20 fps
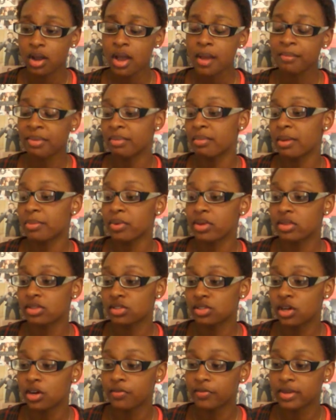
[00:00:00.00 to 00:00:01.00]
but my brother's
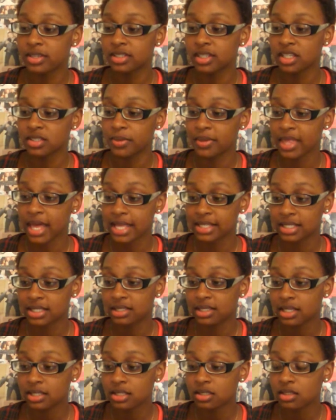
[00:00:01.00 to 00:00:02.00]
girlfriend tells me that as the
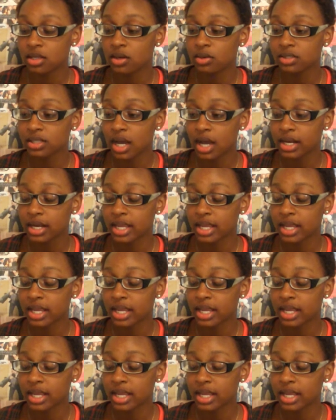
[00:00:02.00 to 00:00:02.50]
season goes on,